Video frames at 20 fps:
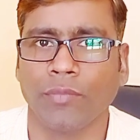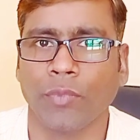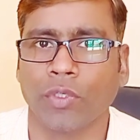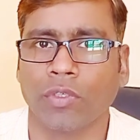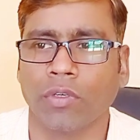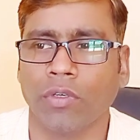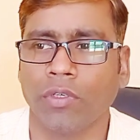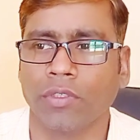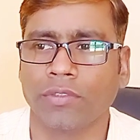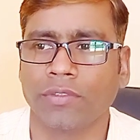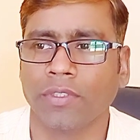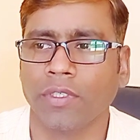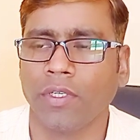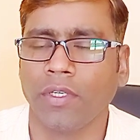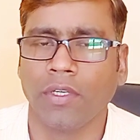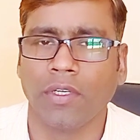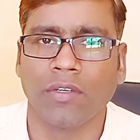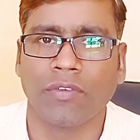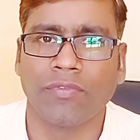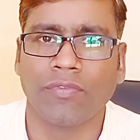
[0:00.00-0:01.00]
because
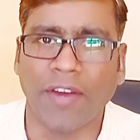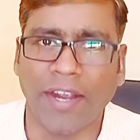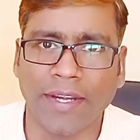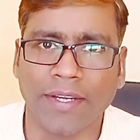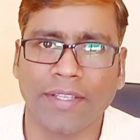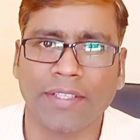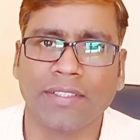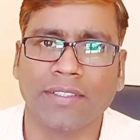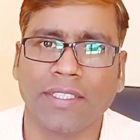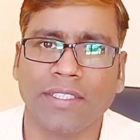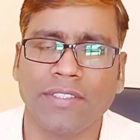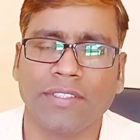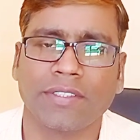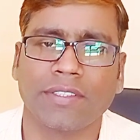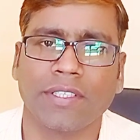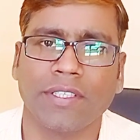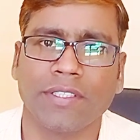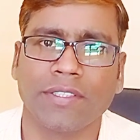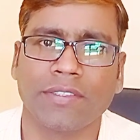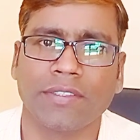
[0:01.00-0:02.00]
finding the
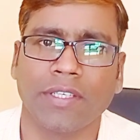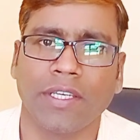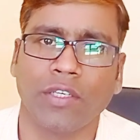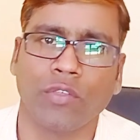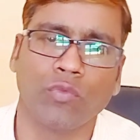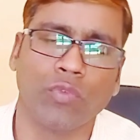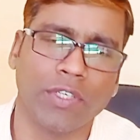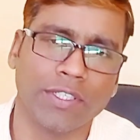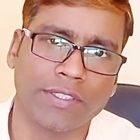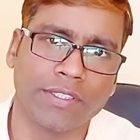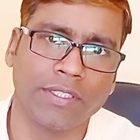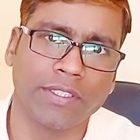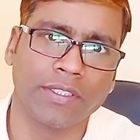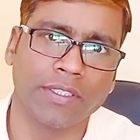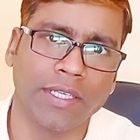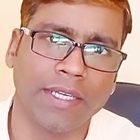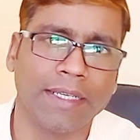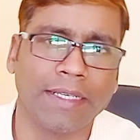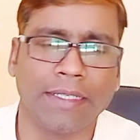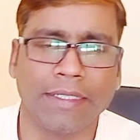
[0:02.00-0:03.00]
interest and
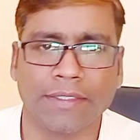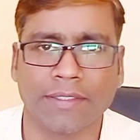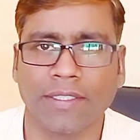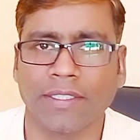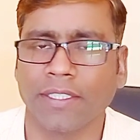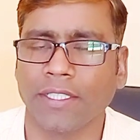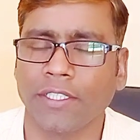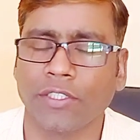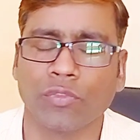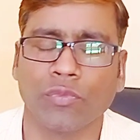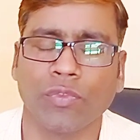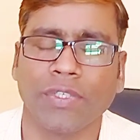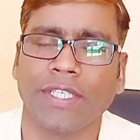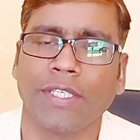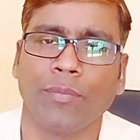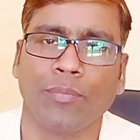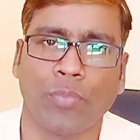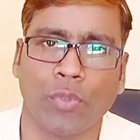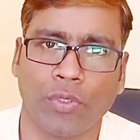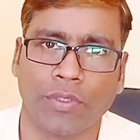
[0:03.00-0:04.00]
watching and listening is
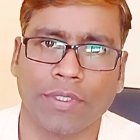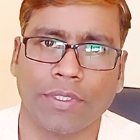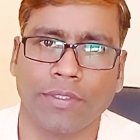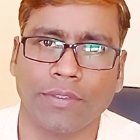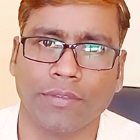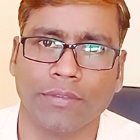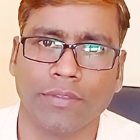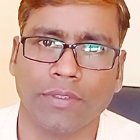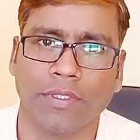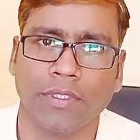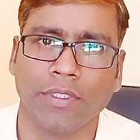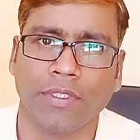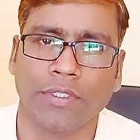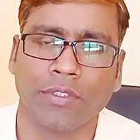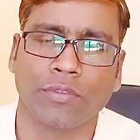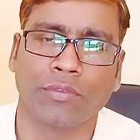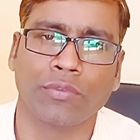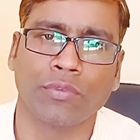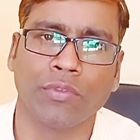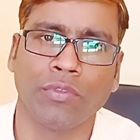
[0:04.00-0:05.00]
very important.
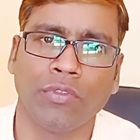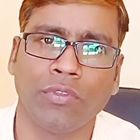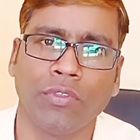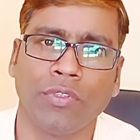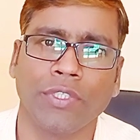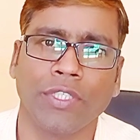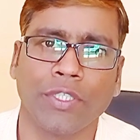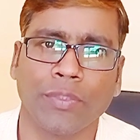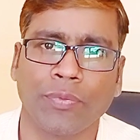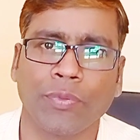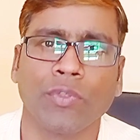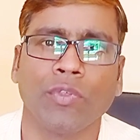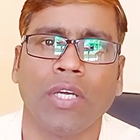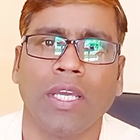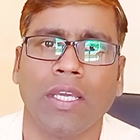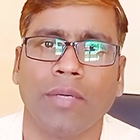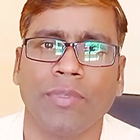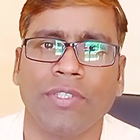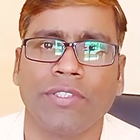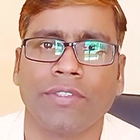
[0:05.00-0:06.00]
So if you
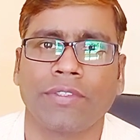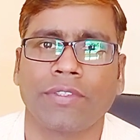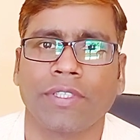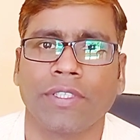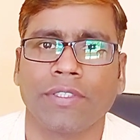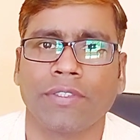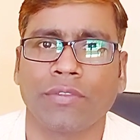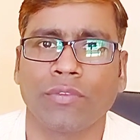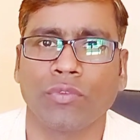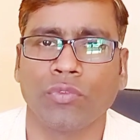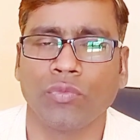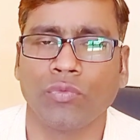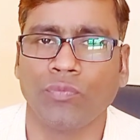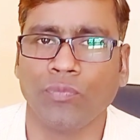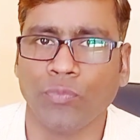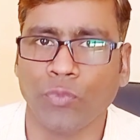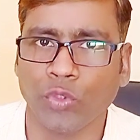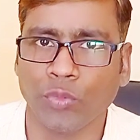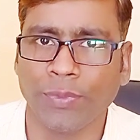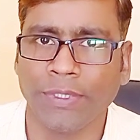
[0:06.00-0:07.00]
have interest to
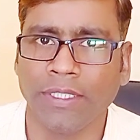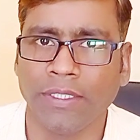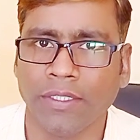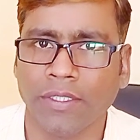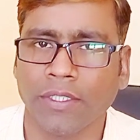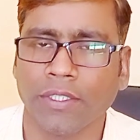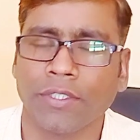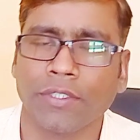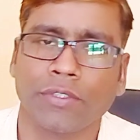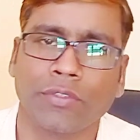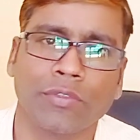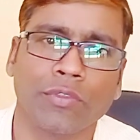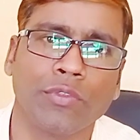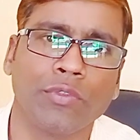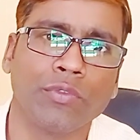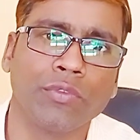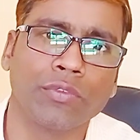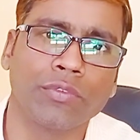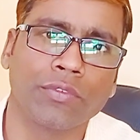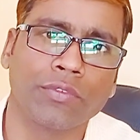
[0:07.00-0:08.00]
movie, so
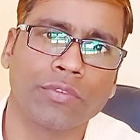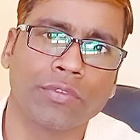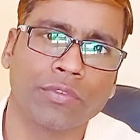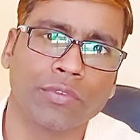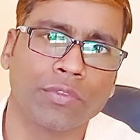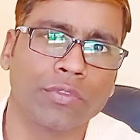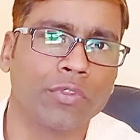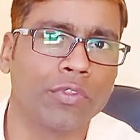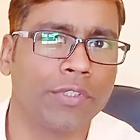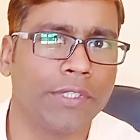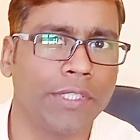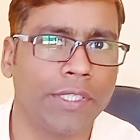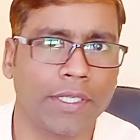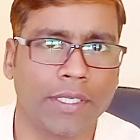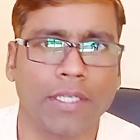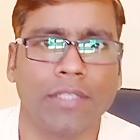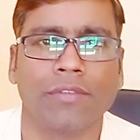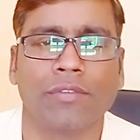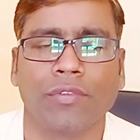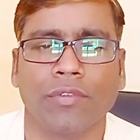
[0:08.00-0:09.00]
you should go
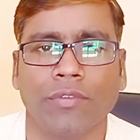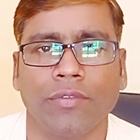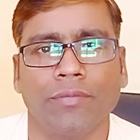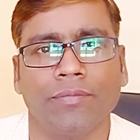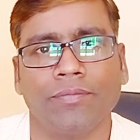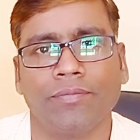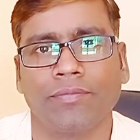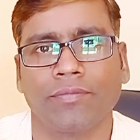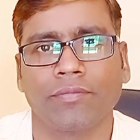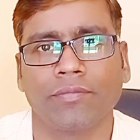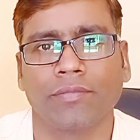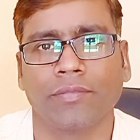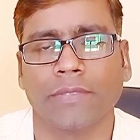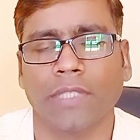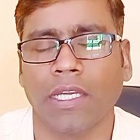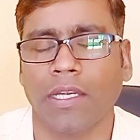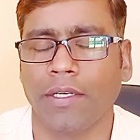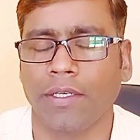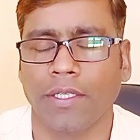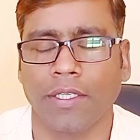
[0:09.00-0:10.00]
there also.
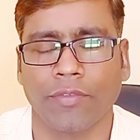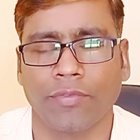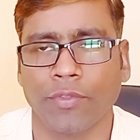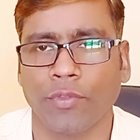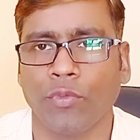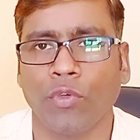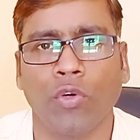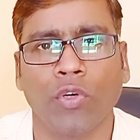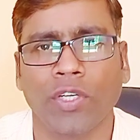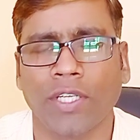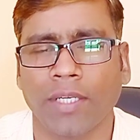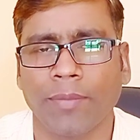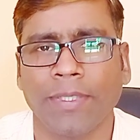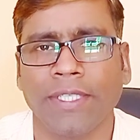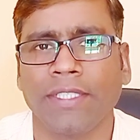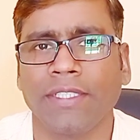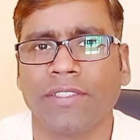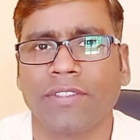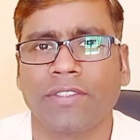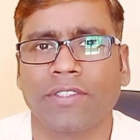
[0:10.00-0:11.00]
And if you don't have
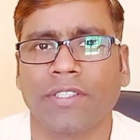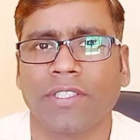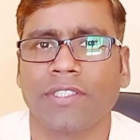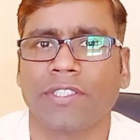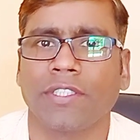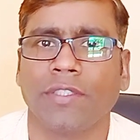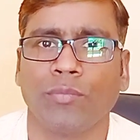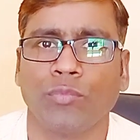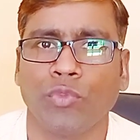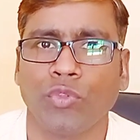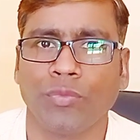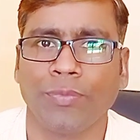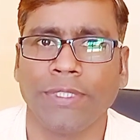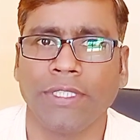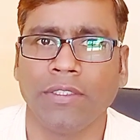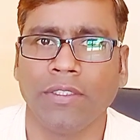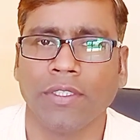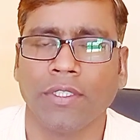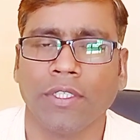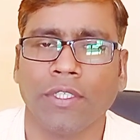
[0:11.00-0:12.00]
any interest in
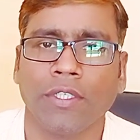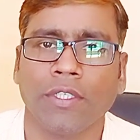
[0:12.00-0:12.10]
movie,